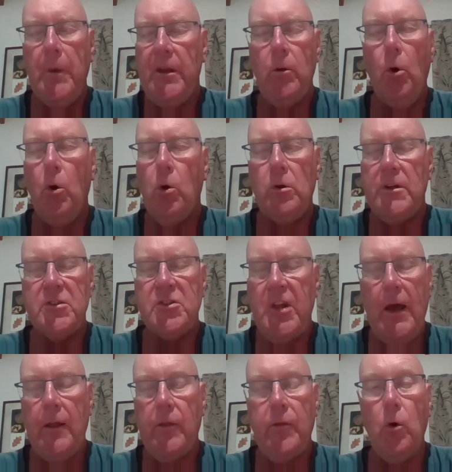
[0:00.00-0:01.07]
at Auckland,
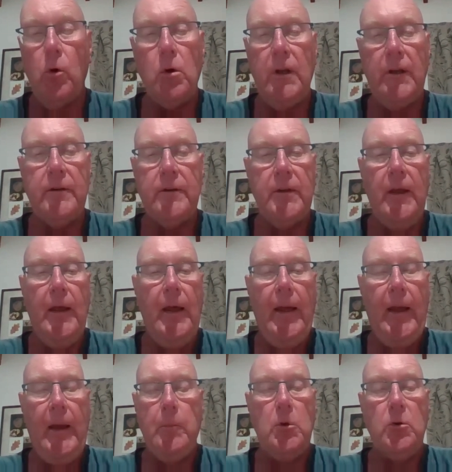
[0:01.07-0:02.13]
South Auckland,
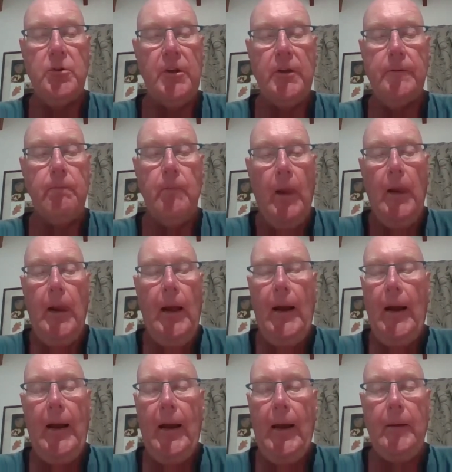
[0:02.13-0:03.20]
Hamilton,
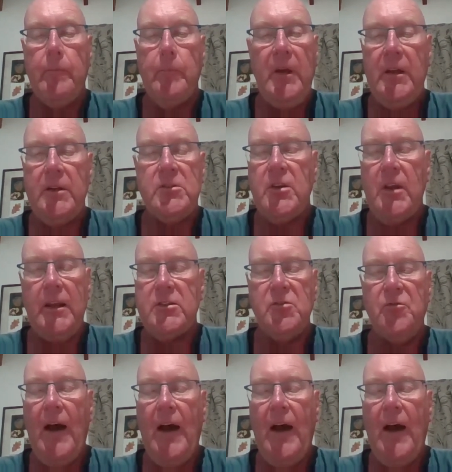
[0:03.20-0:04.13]
it's